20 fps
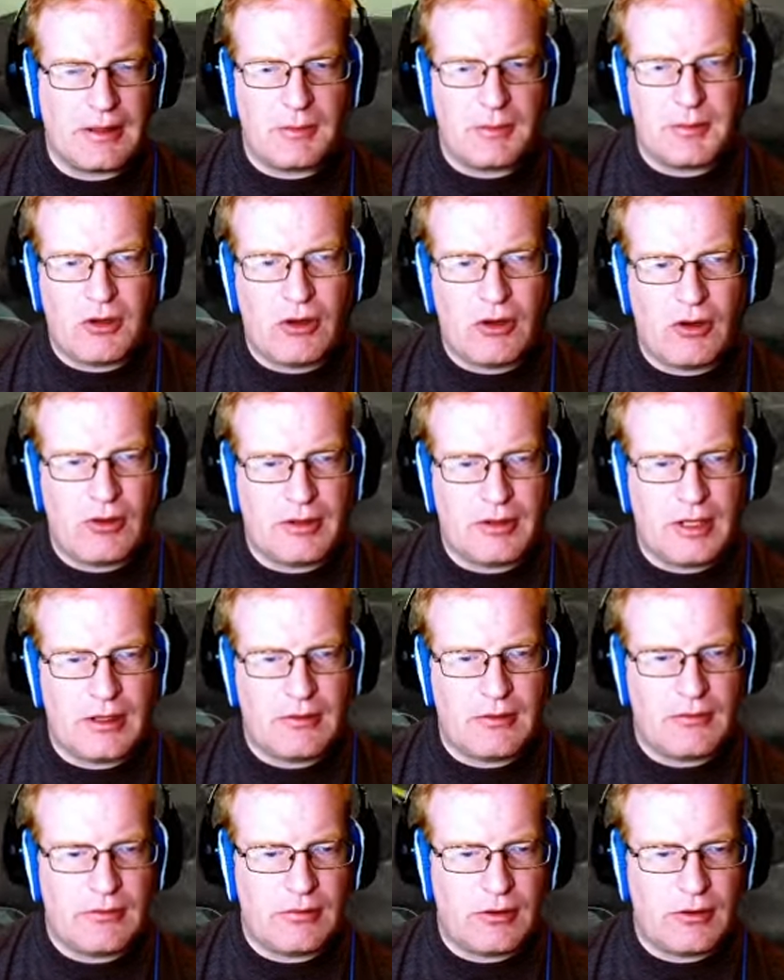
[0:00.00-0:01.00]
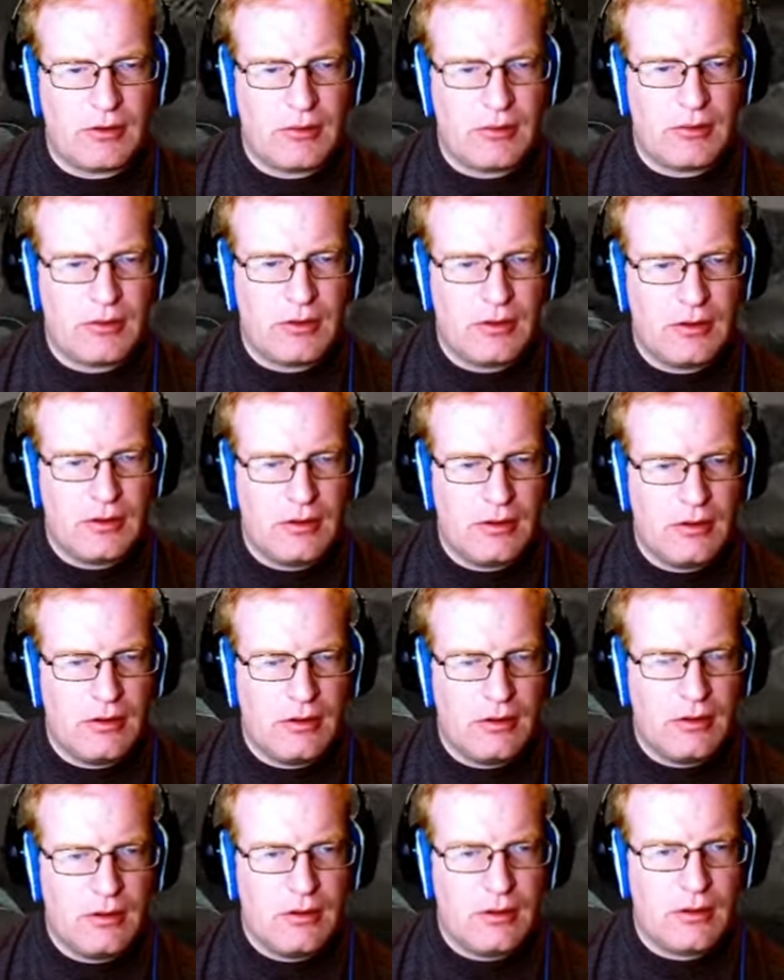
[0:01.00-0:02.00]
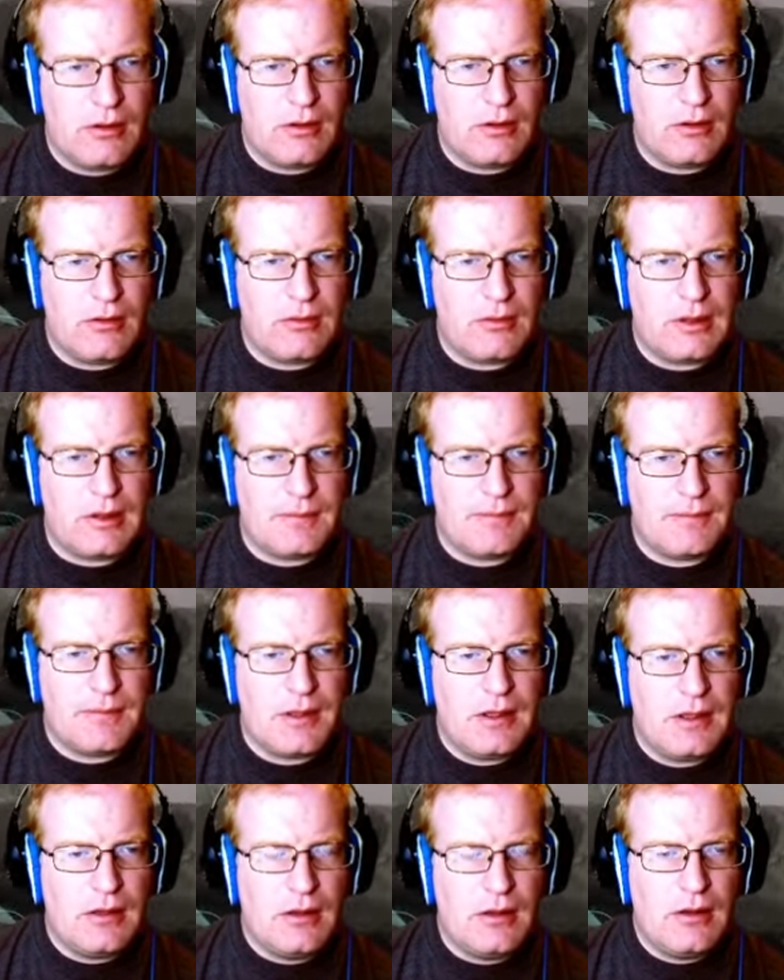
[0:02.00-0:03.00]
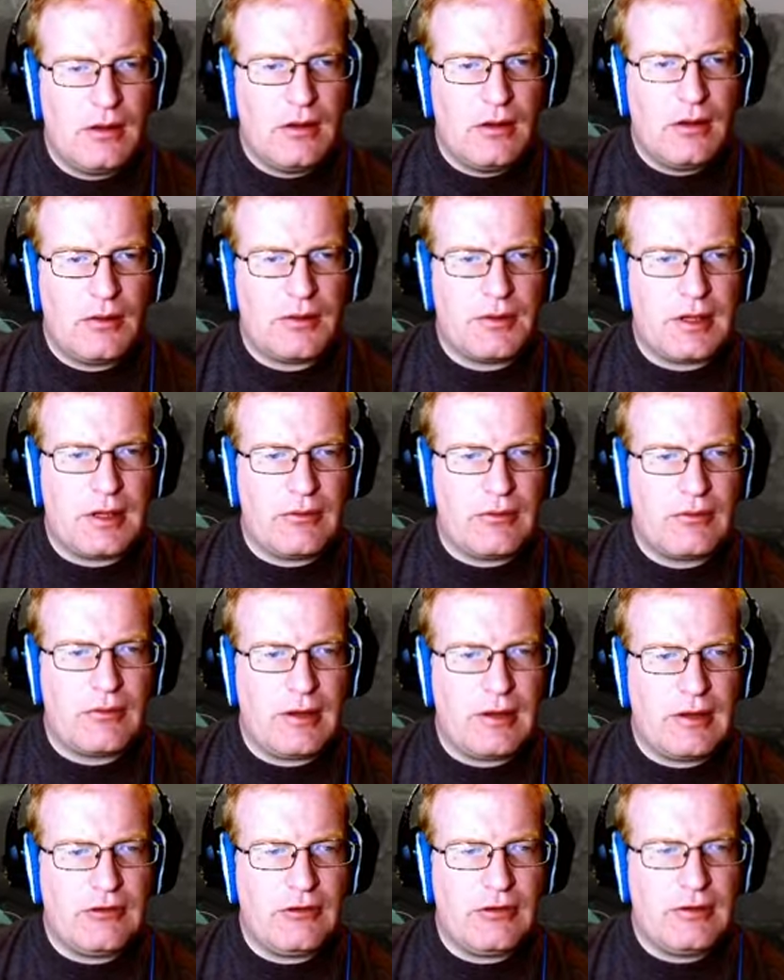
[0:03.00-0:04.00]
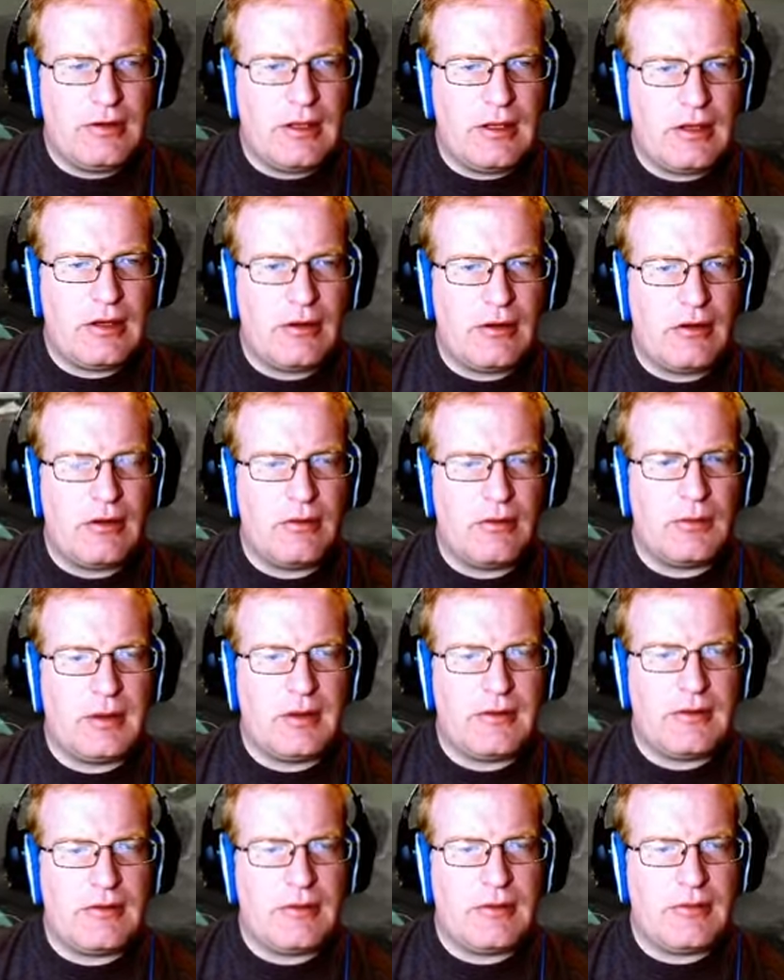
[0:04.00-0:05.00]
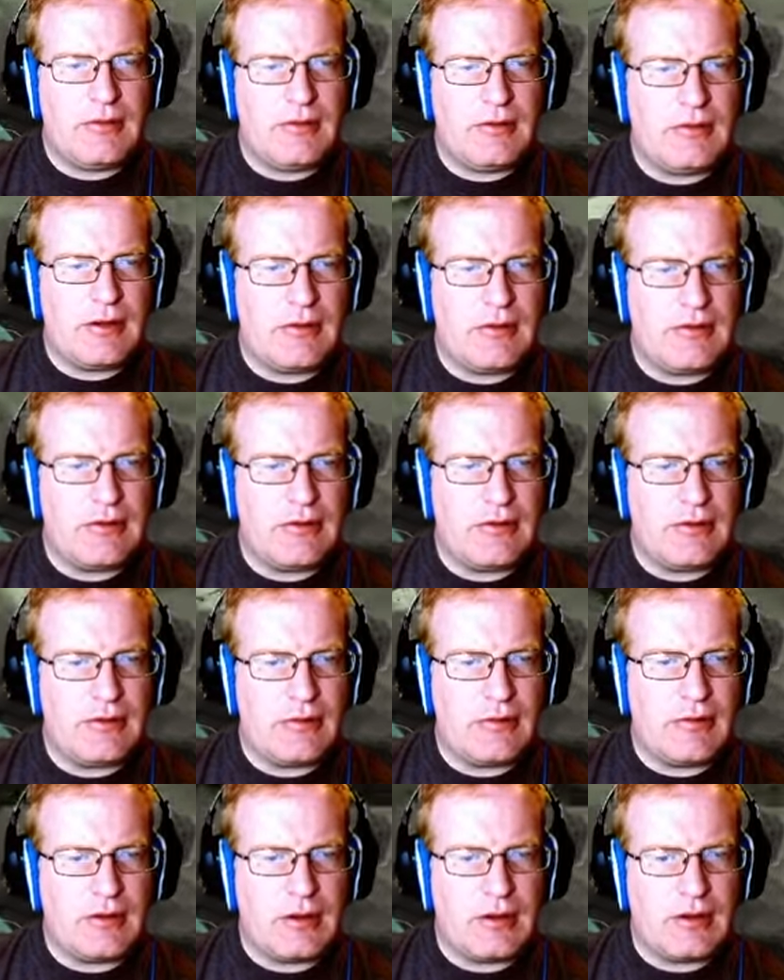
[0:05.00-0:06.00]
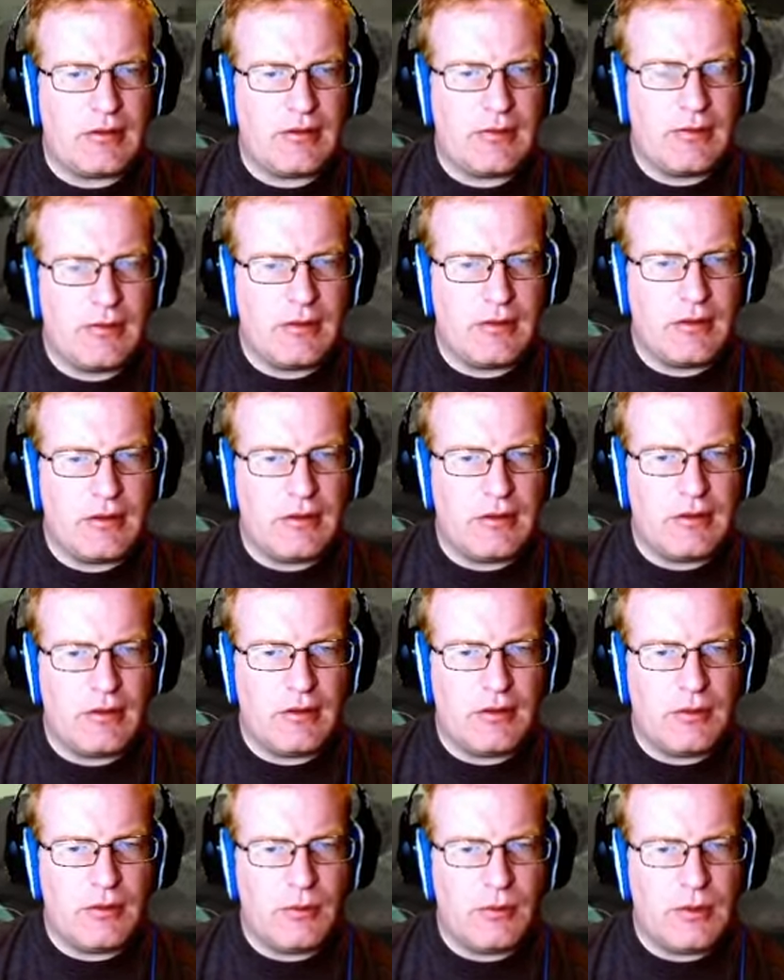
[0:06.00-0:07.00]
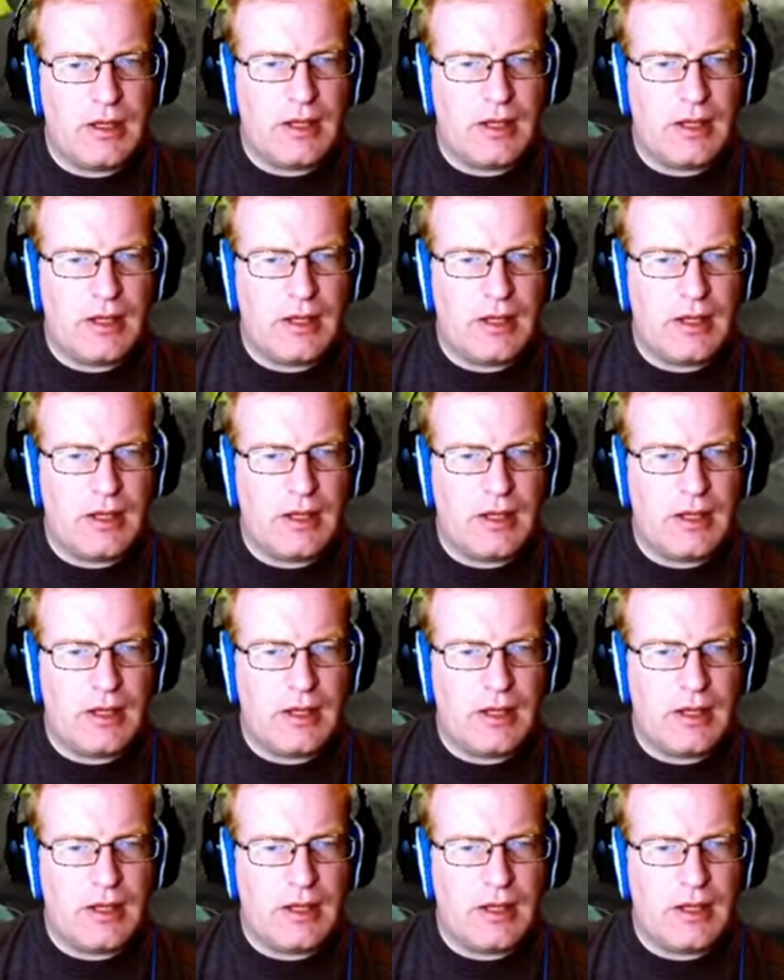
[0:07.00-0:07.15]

up at all yet, so... Uh, yeah. Okay, so that should take care of... Well, let's see if this takes care of everything. Uh, we